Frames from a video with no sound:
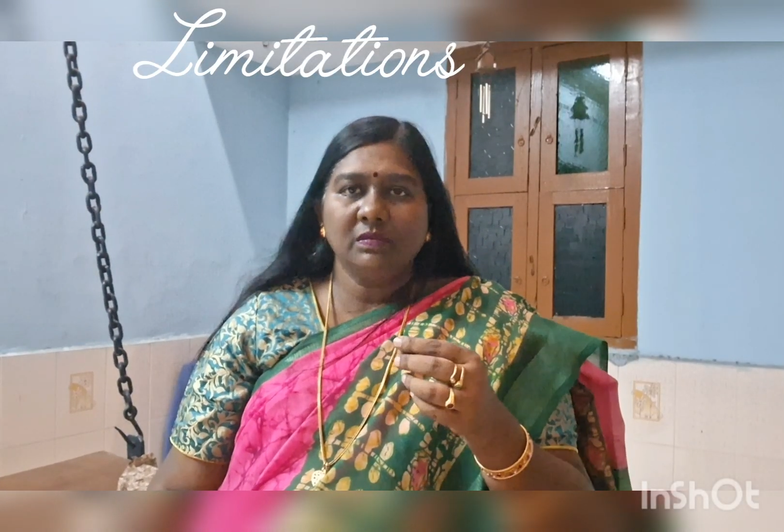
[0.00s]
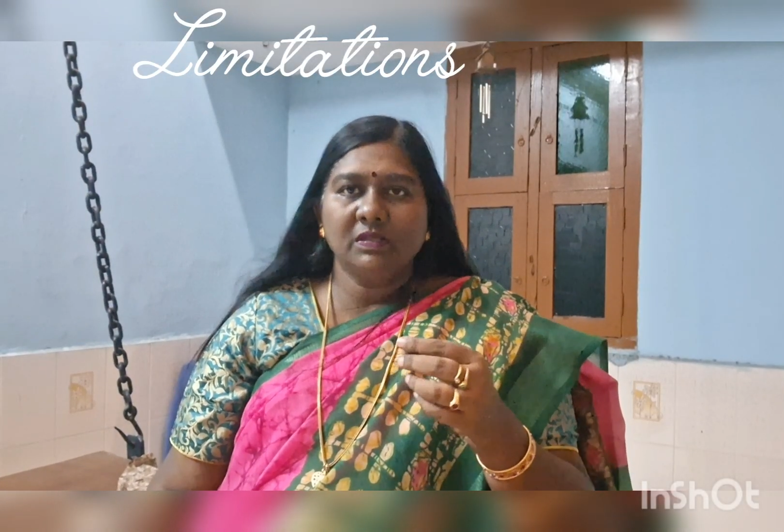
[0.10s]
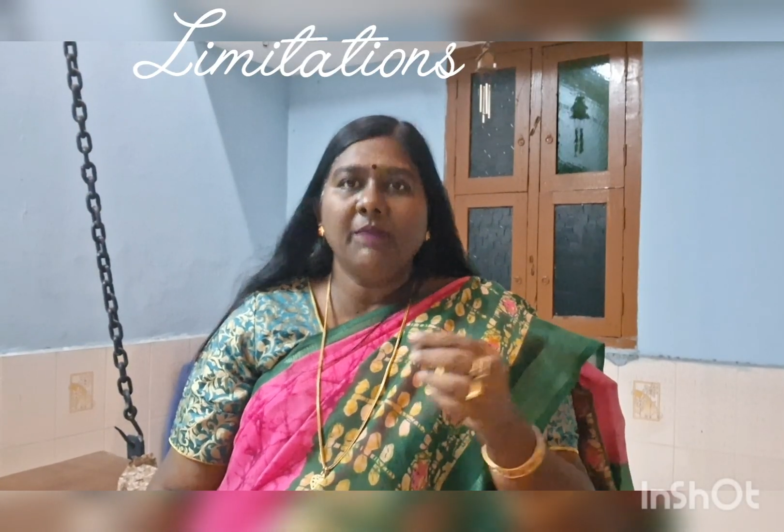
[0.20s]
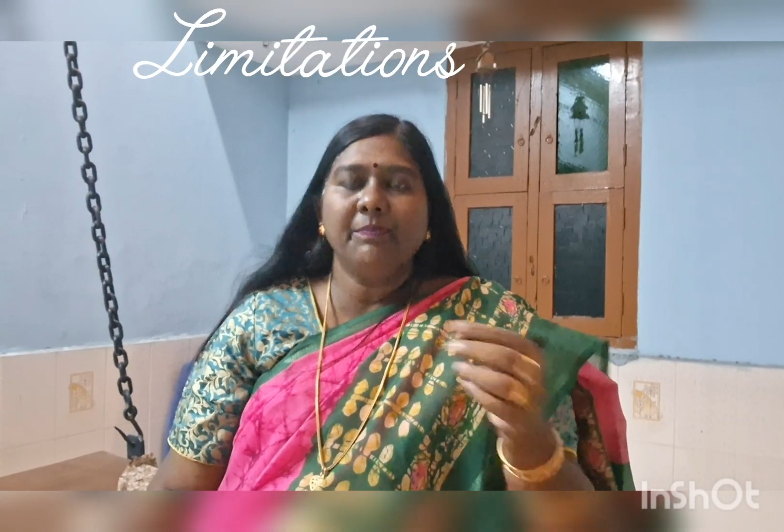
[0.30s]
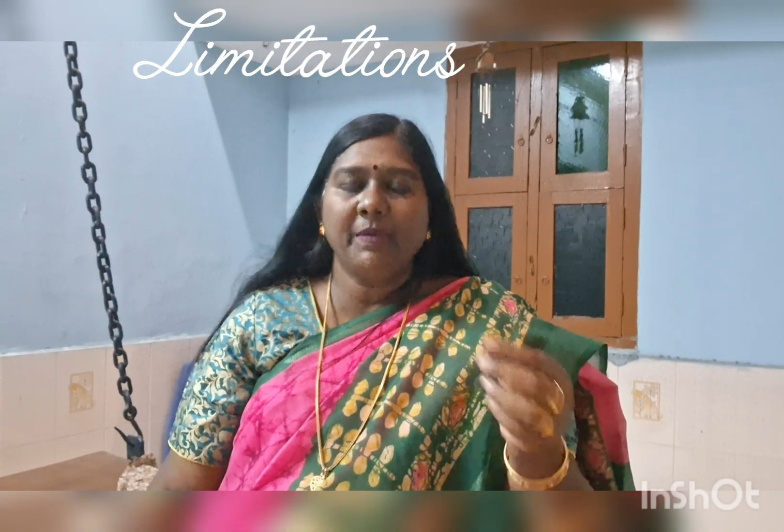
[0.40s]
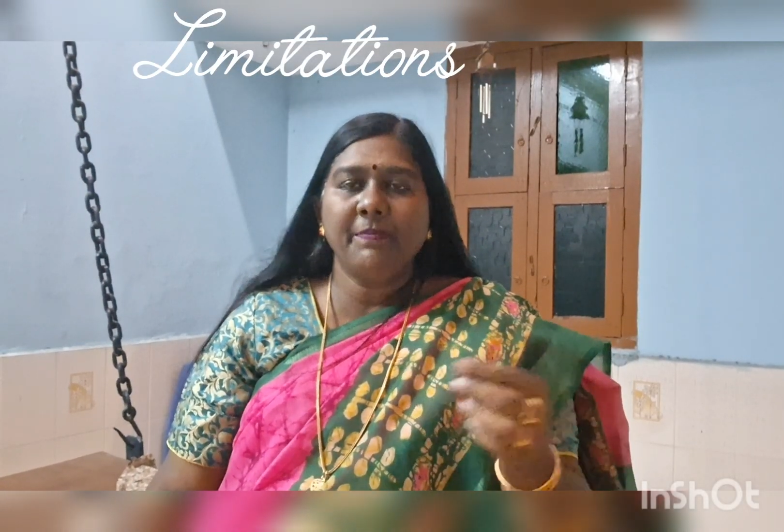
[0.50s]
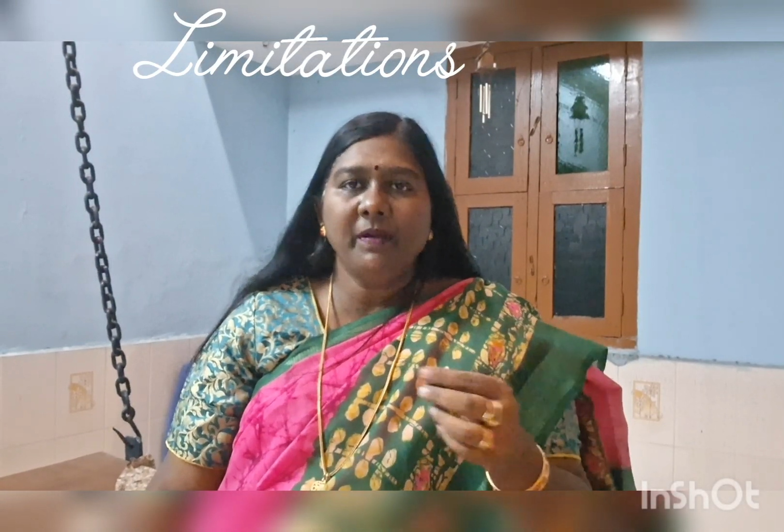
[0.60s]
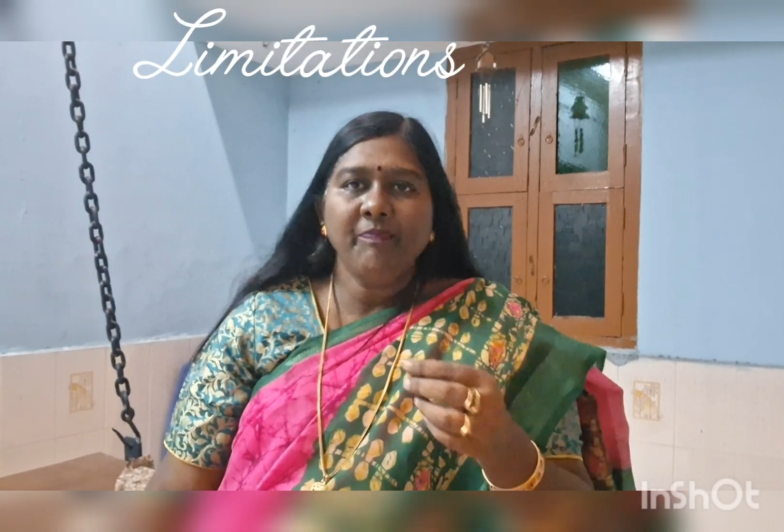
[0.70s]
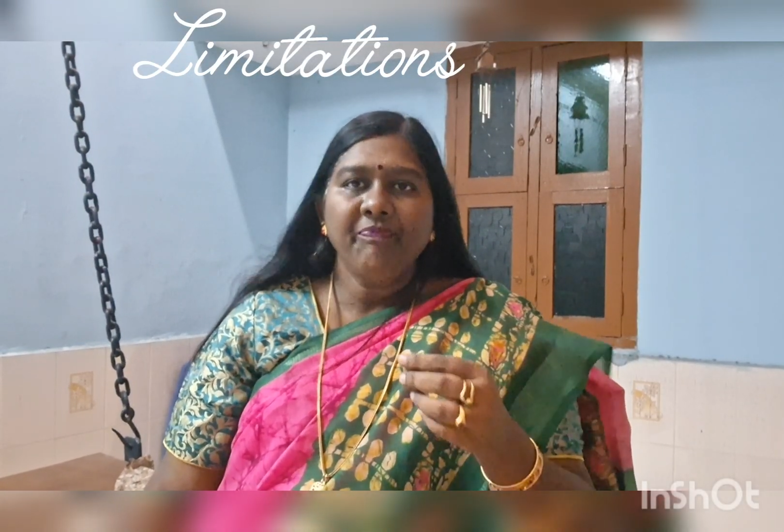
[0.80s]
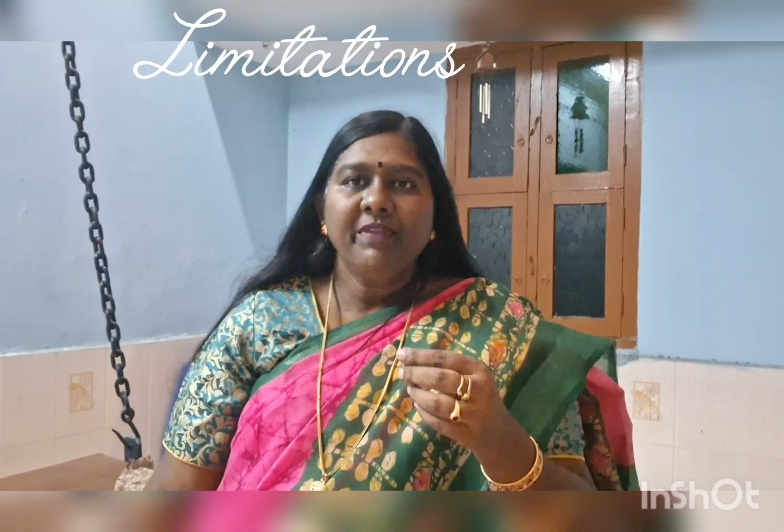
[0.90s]
some people
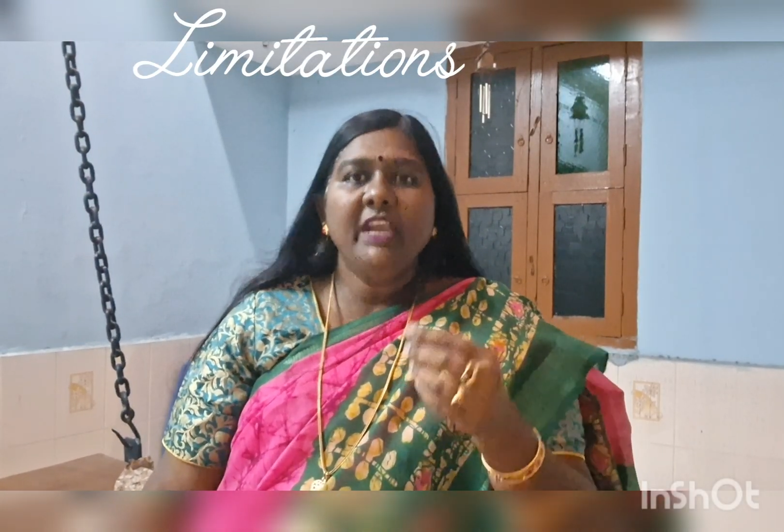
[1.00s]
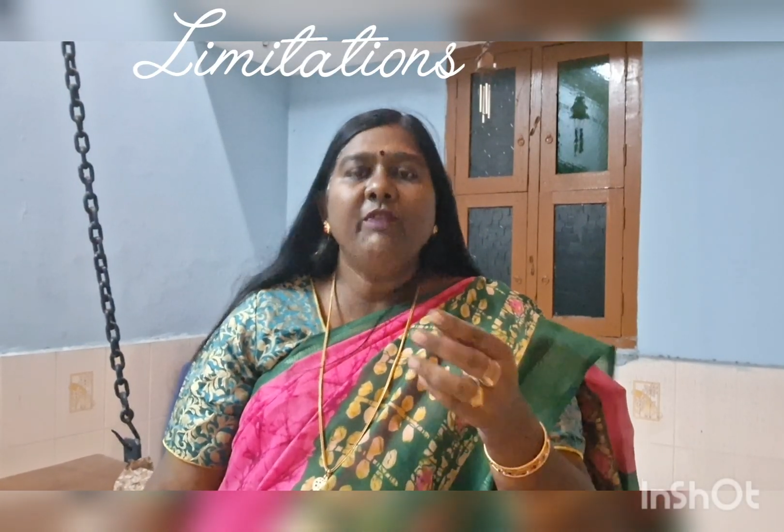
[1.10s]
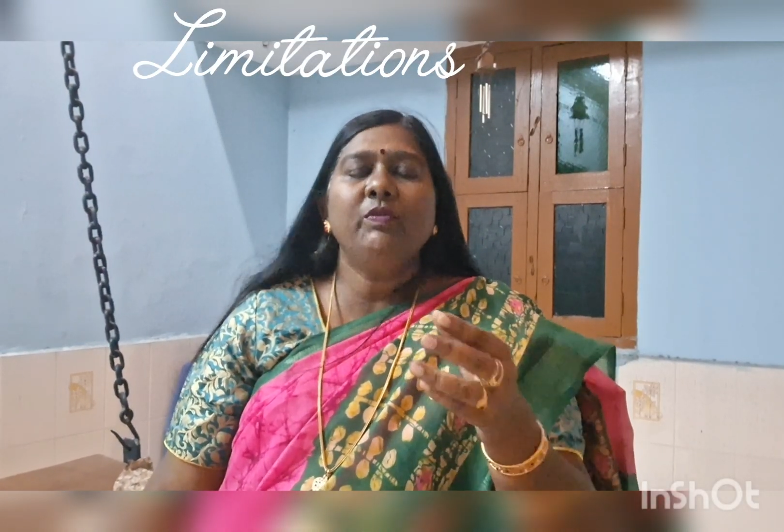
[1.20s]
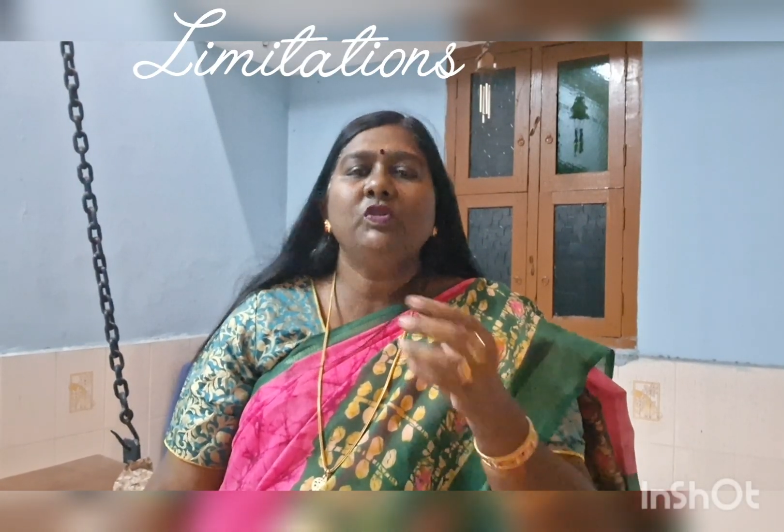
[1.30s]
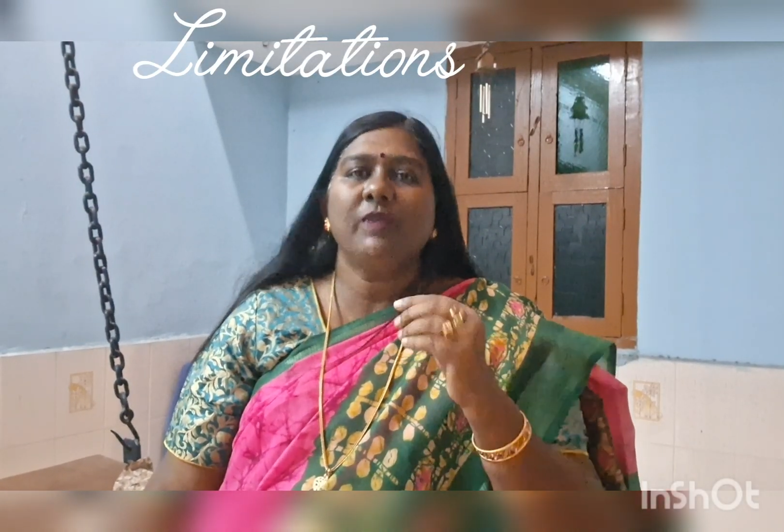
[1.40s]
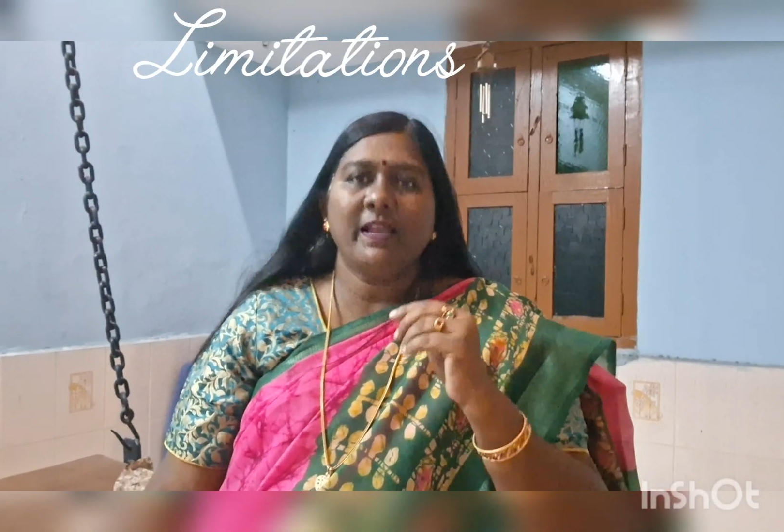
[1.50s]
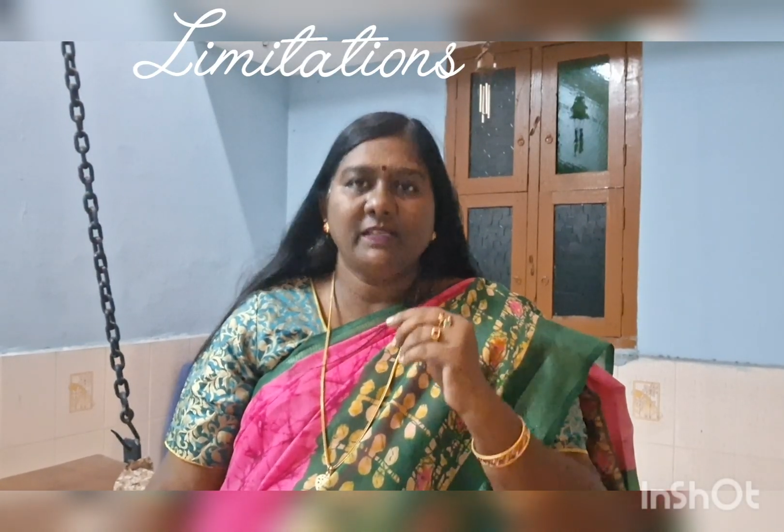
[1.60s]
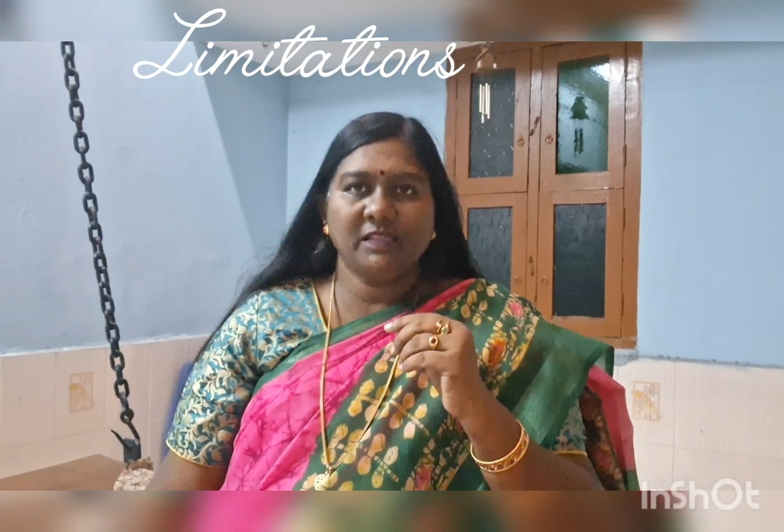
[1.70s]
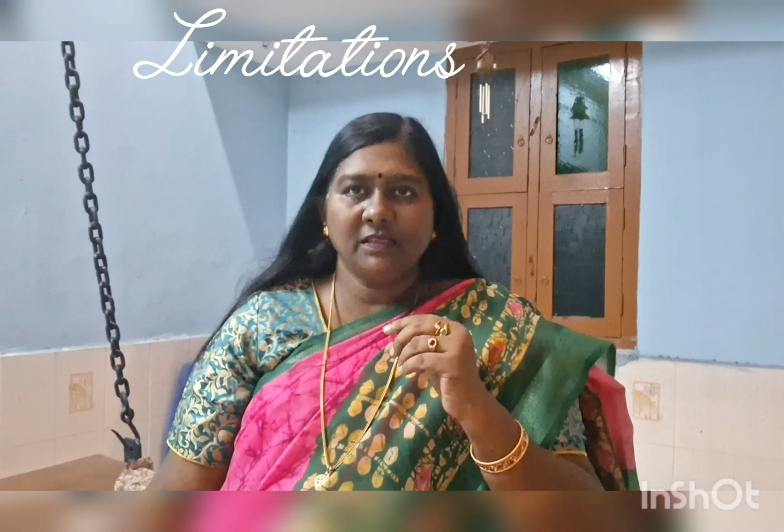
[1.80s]
individualized